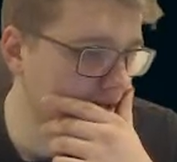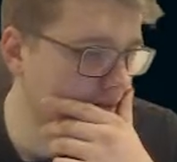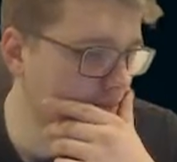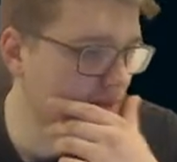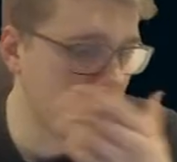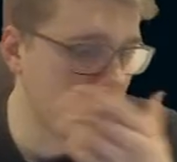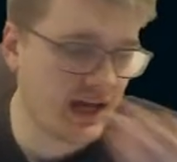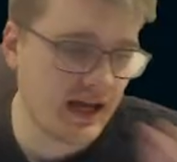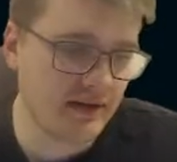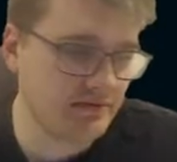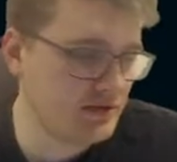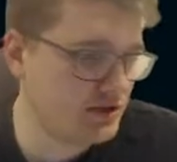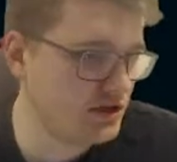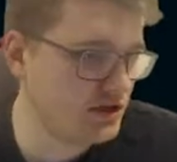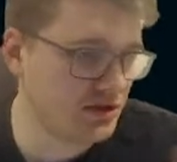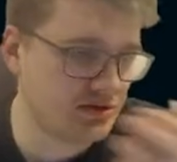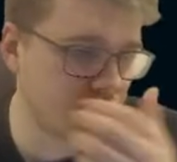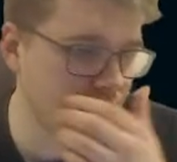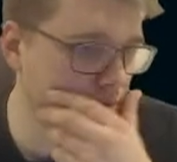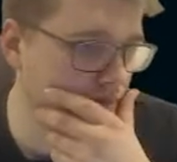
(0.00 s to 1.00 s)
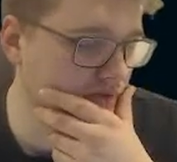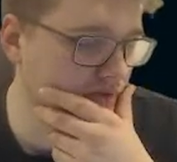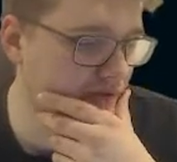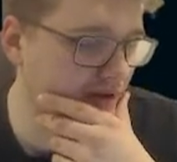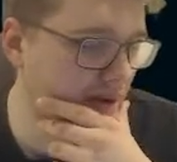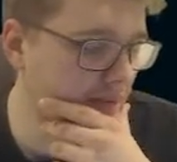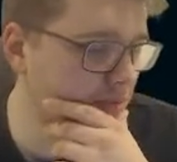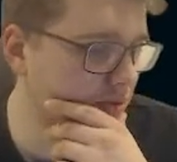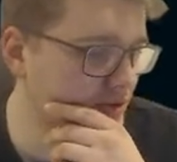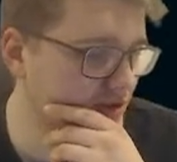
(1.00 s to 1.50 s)
But again, it's just sort of a
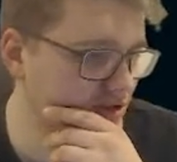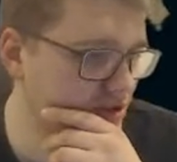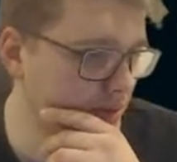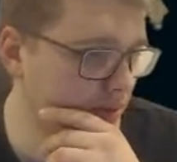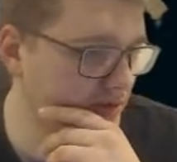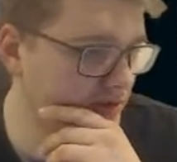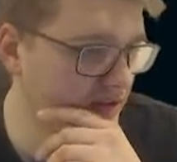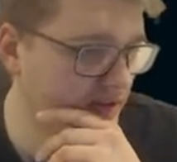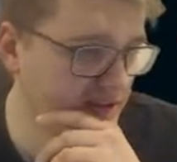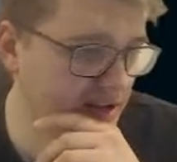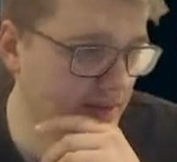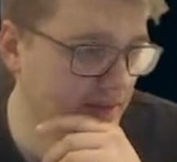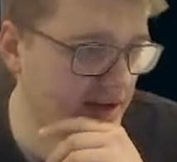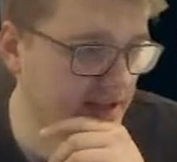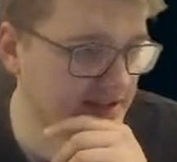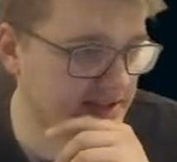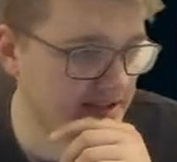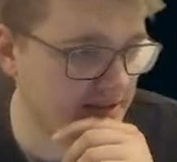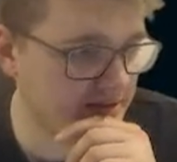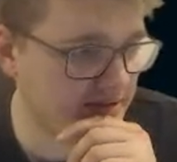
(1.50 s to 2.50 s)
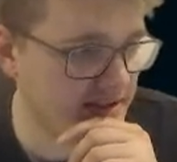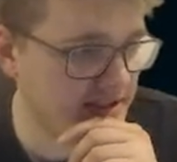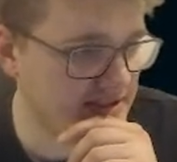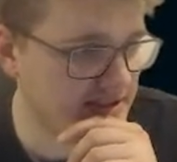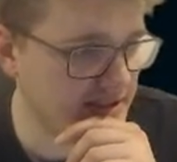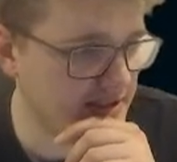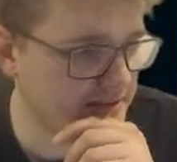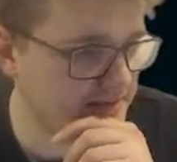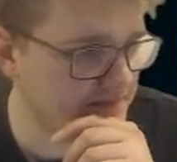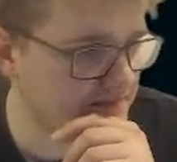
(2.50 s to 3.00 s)
wrapper on top of stuff that makes stuff
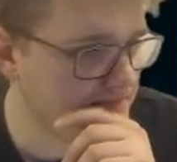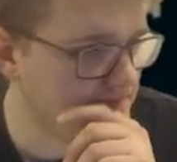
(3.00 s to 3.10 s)
easy.